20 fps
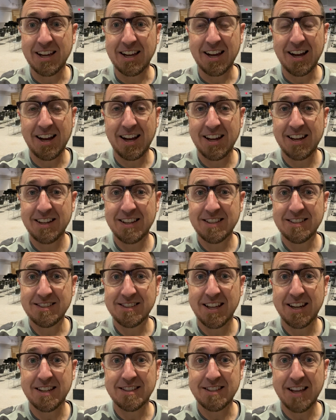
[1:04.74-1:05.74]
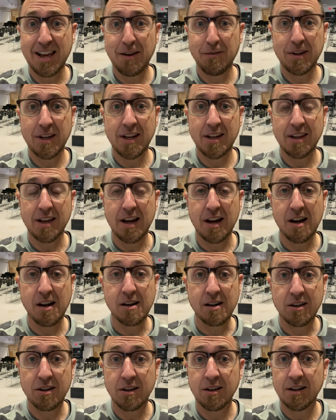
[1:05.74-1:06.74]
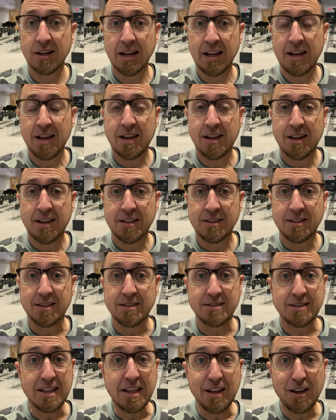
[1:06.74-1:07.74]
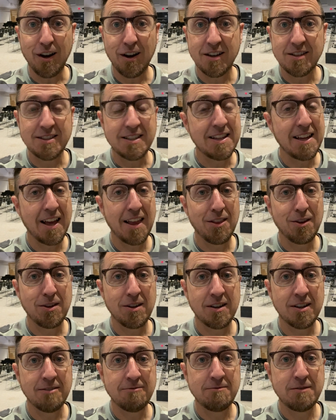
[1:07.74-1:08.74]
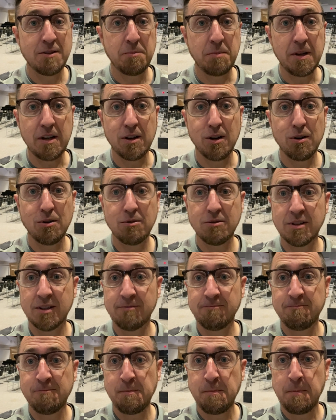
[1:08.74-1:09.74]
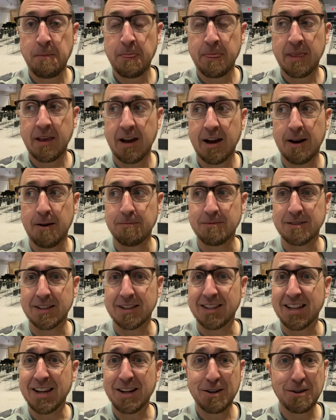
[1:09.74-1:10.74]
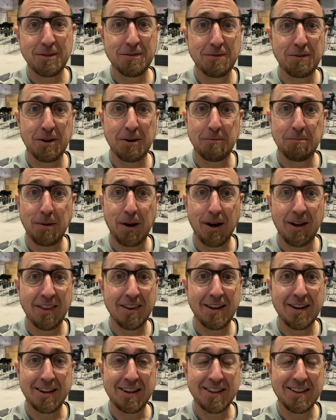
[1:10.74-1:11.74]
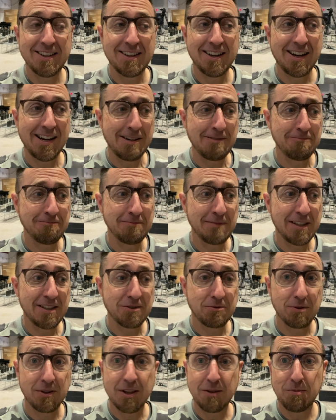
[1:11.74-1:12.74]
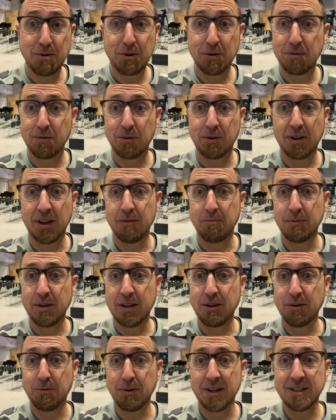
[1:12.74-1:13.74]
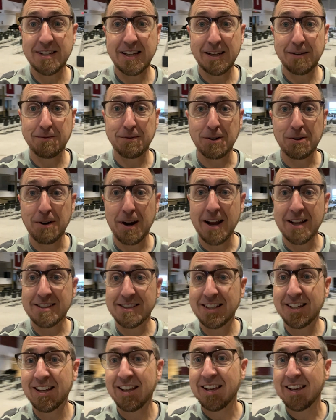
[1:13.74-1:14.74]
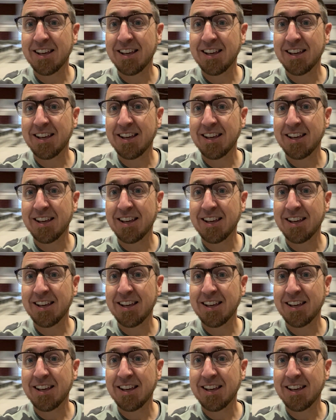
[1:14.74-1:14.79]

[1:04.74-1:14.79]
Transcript: kindness that is evident, the hunger to seek God together, to be known, to linger for a potluck. It's really beautiful, and we don't want to take it for granted.